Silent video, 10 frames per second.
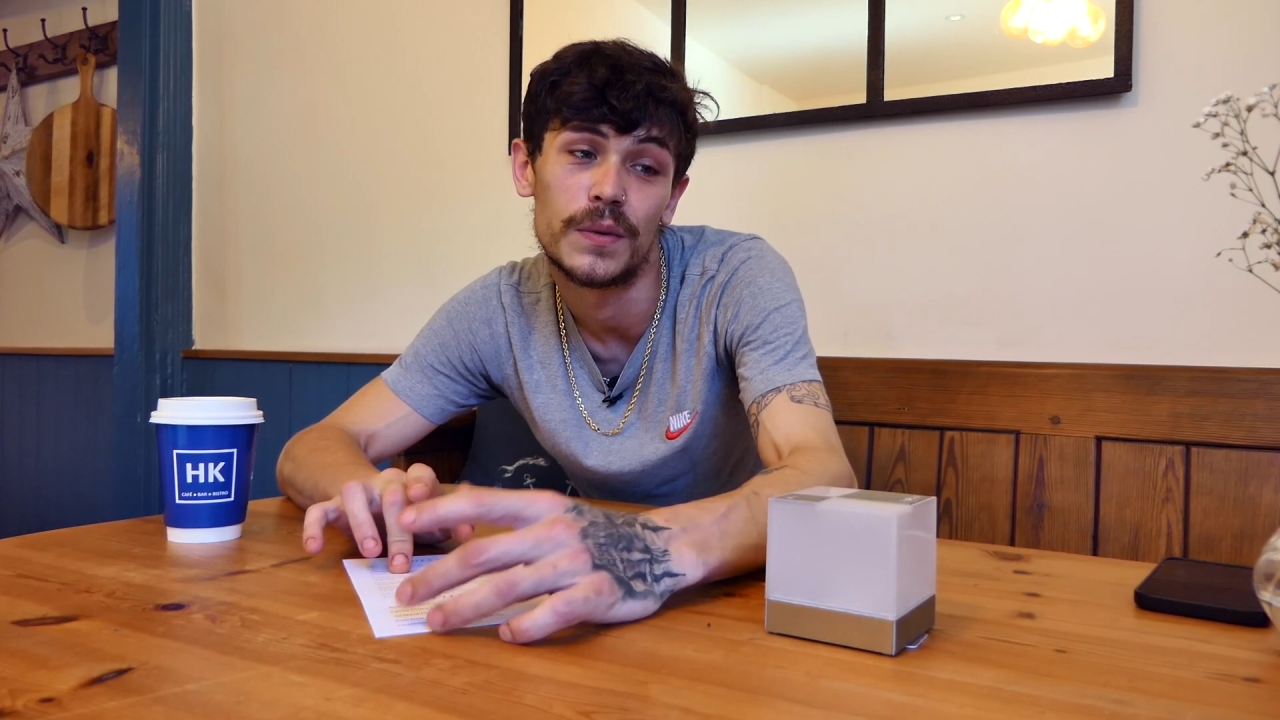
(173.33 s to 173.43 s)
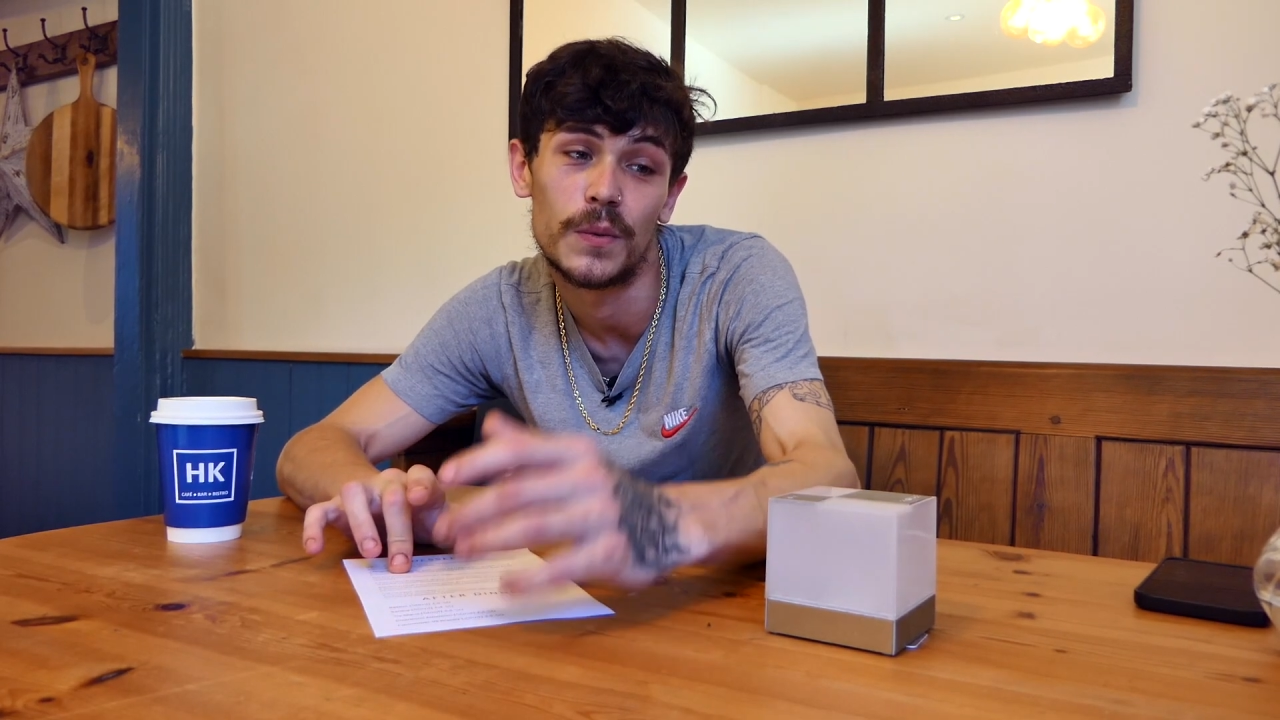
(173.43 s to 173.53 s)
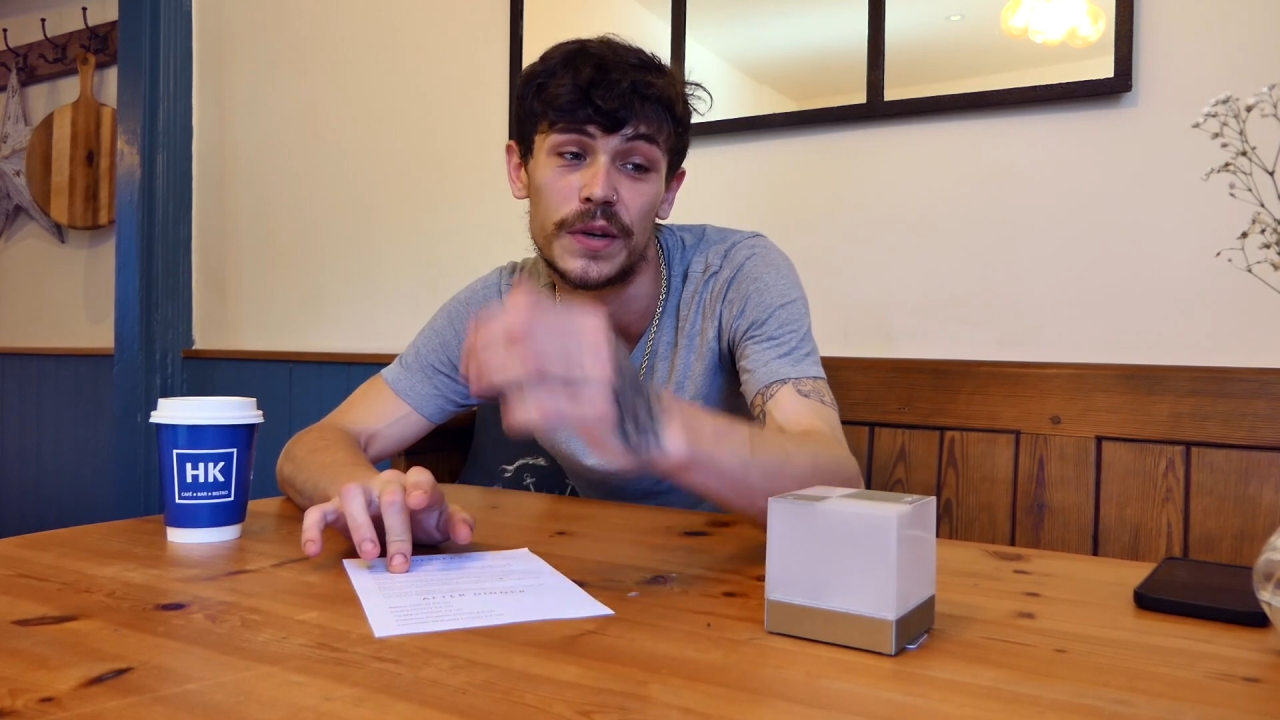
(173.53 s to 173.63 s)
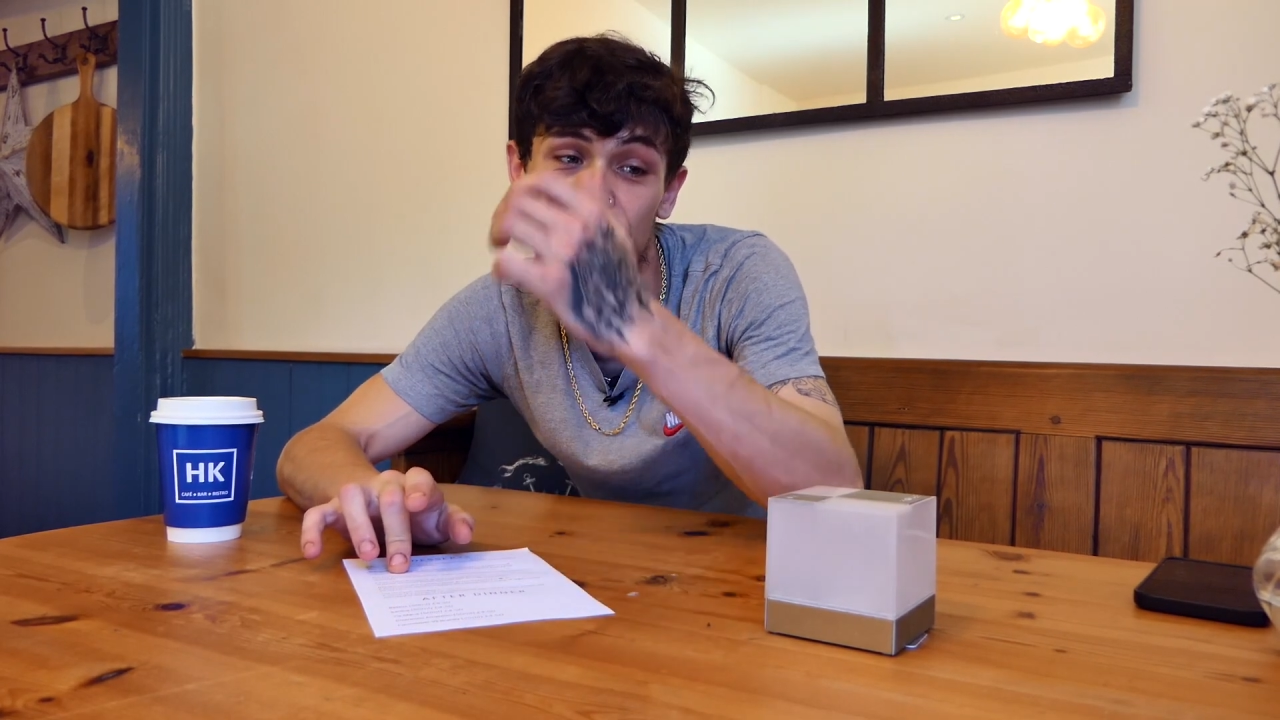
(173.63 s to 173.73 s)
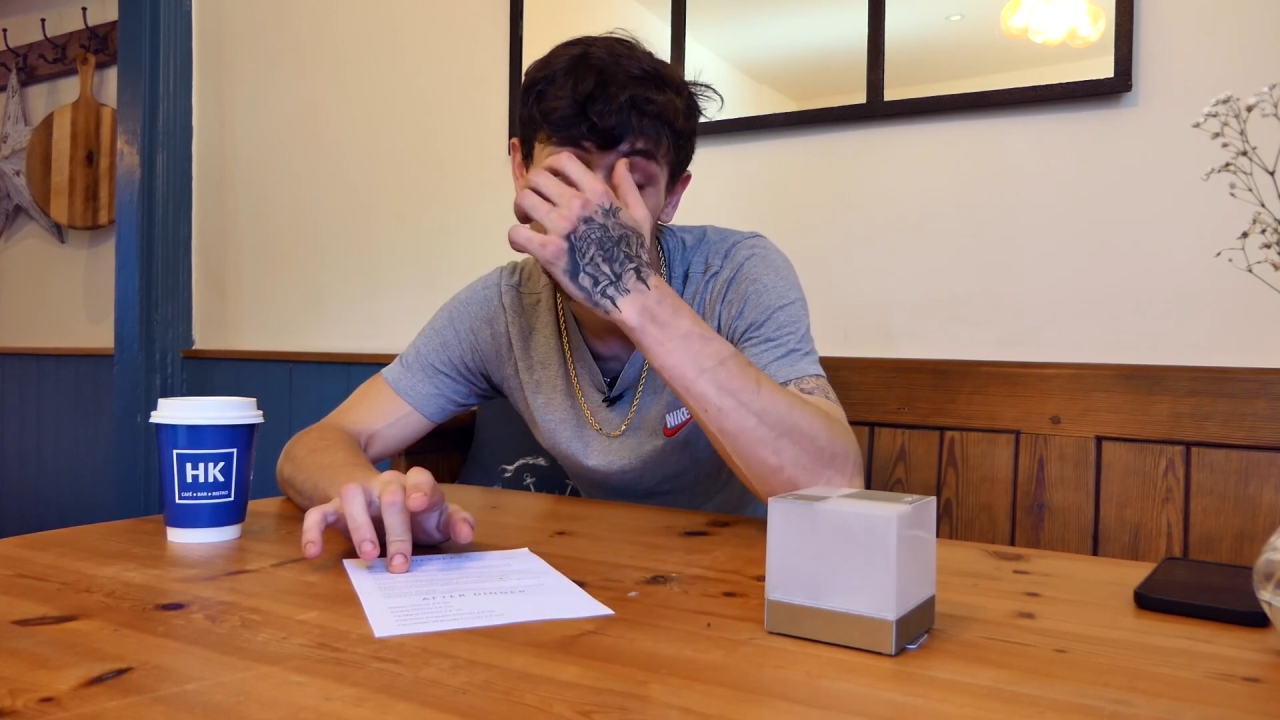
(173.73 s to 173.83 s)

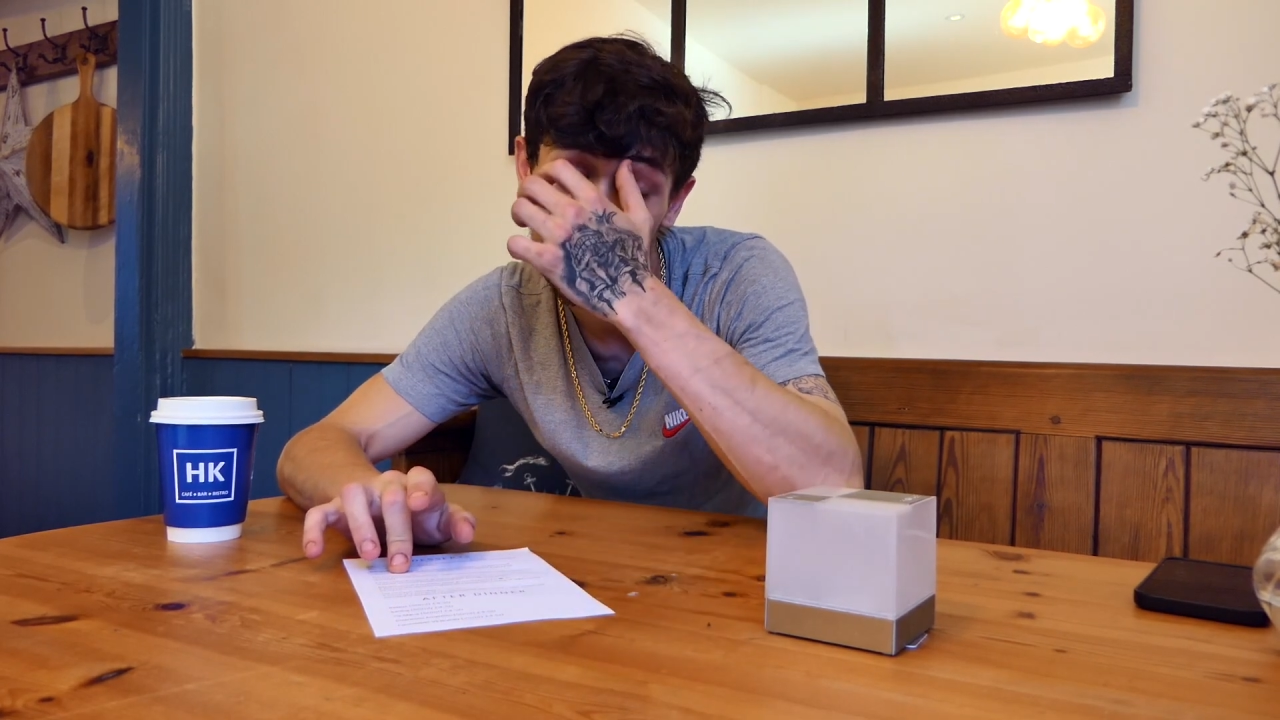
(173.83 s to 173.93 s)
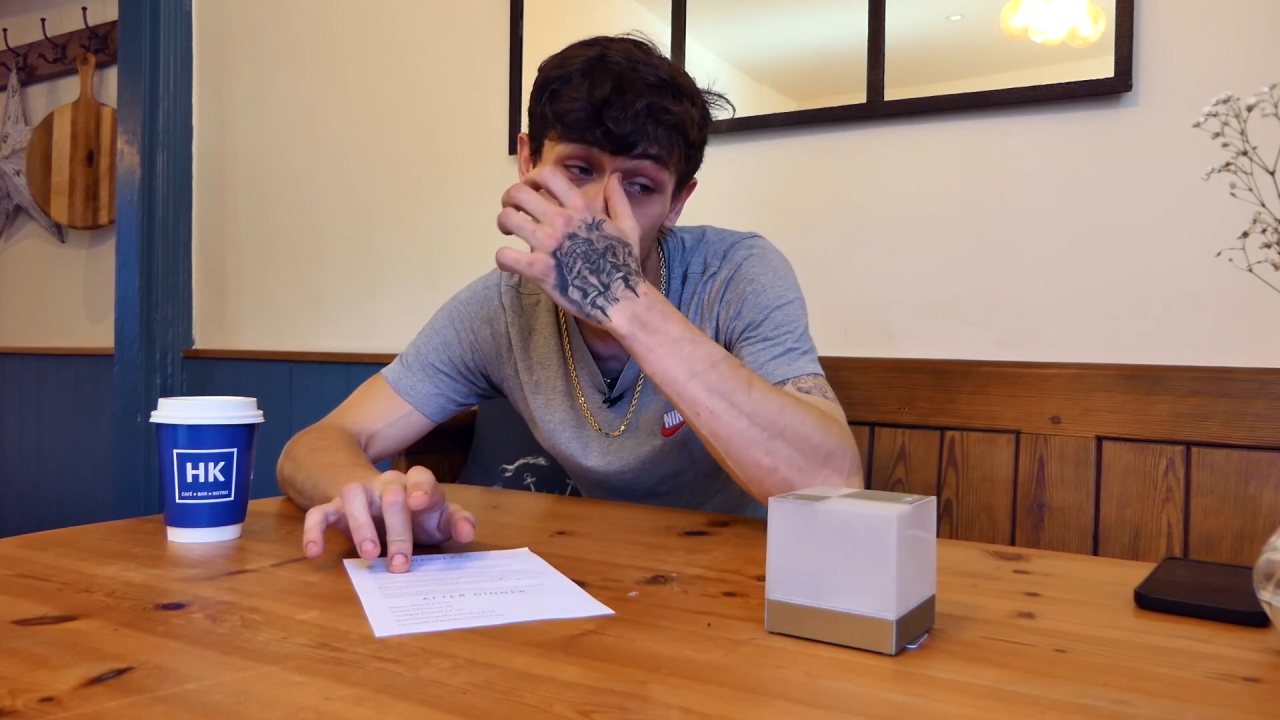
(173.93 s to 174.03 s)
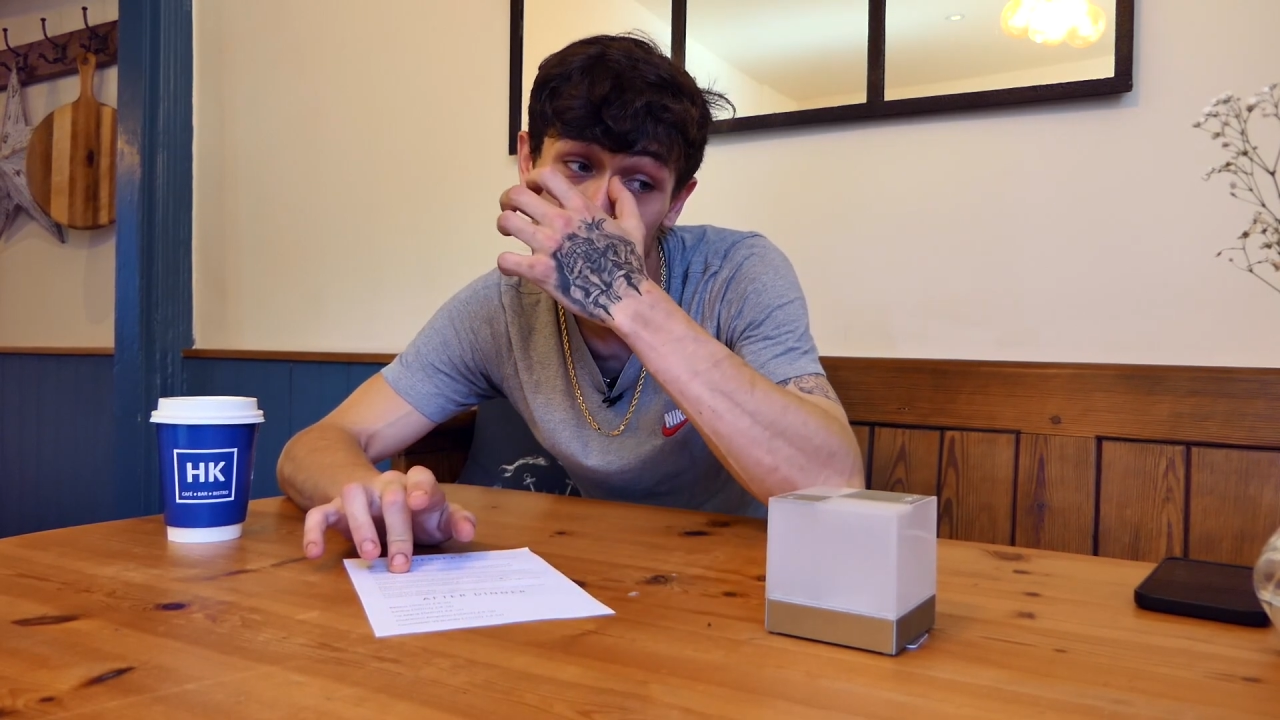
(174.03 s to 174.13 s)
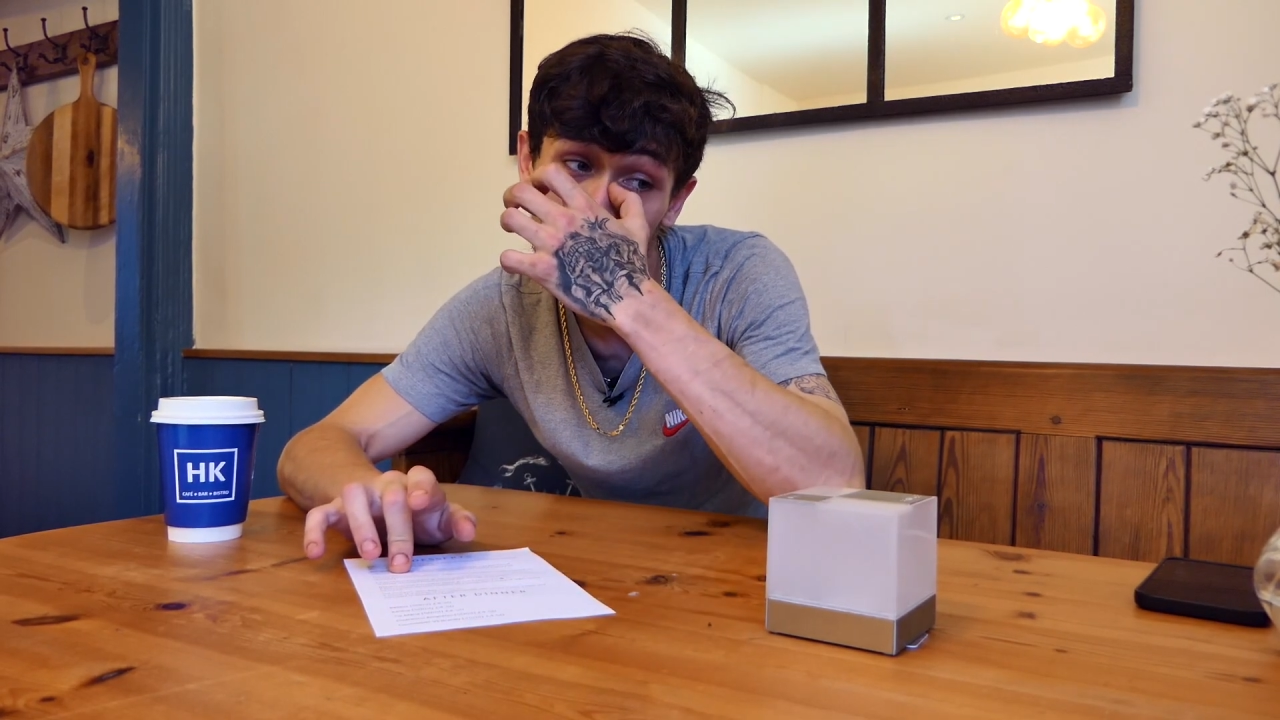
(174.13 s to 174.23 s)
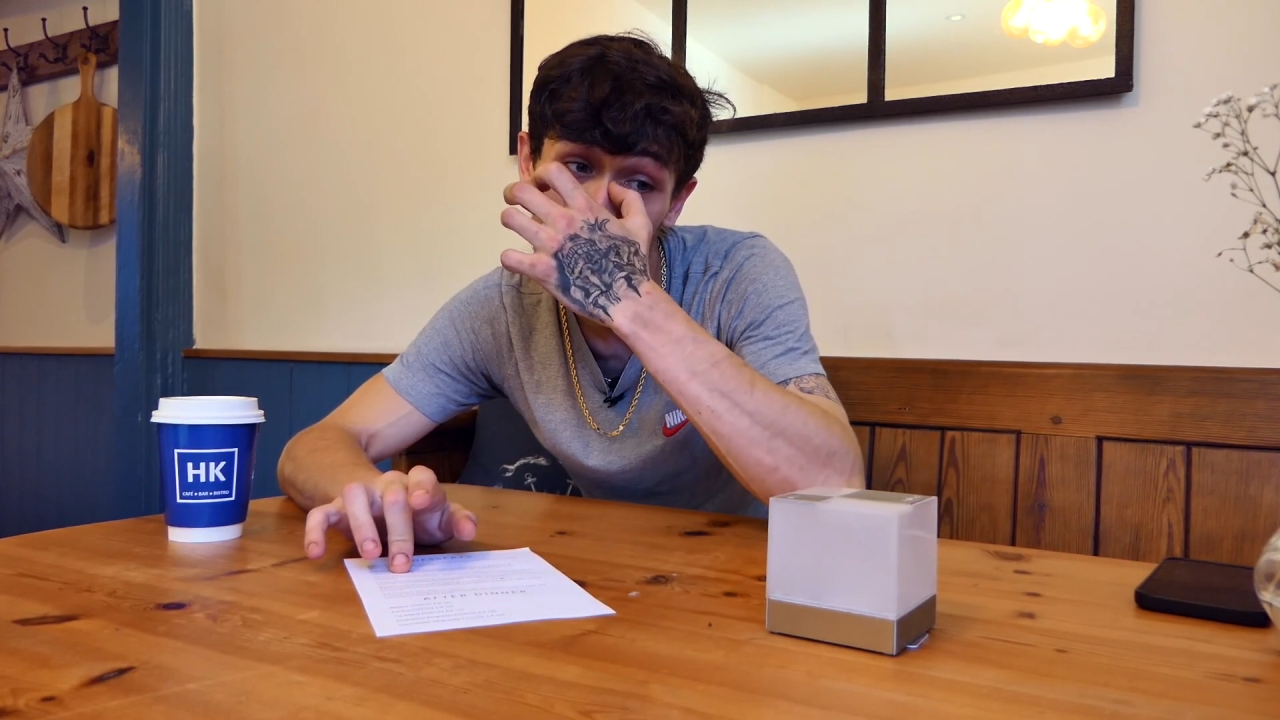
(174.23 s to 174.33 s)
which I
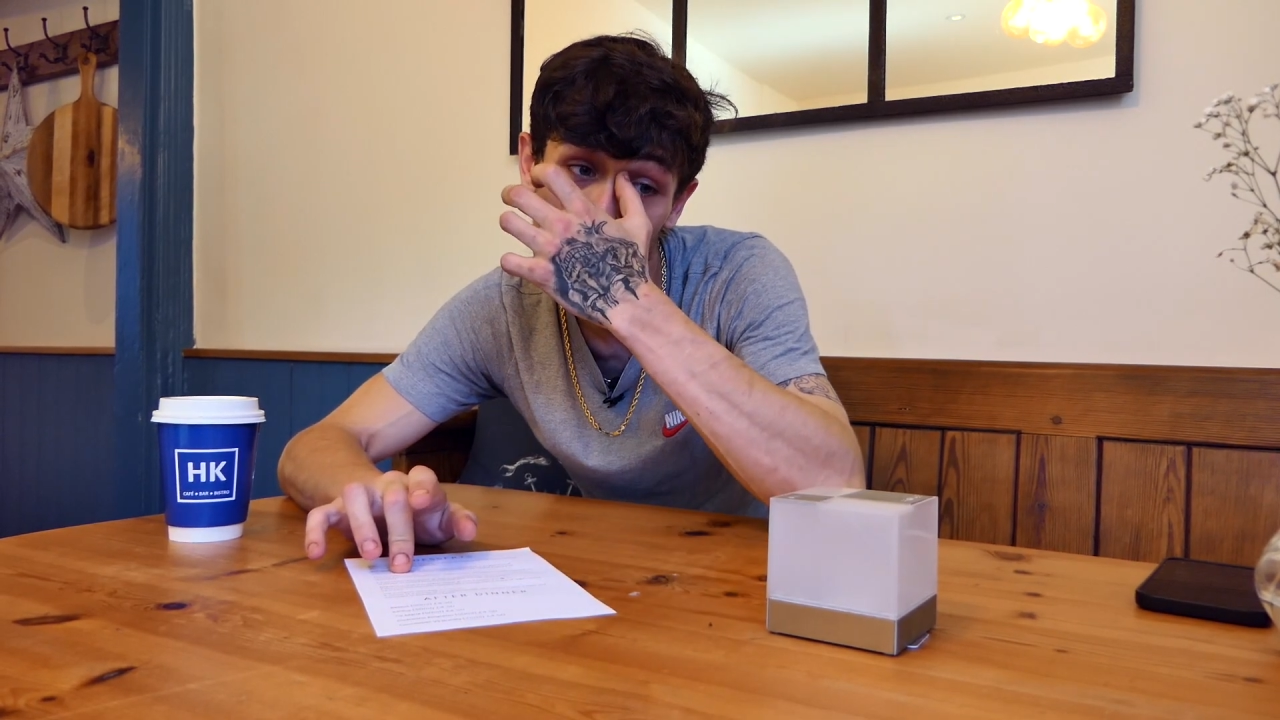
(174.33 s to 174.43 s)
never did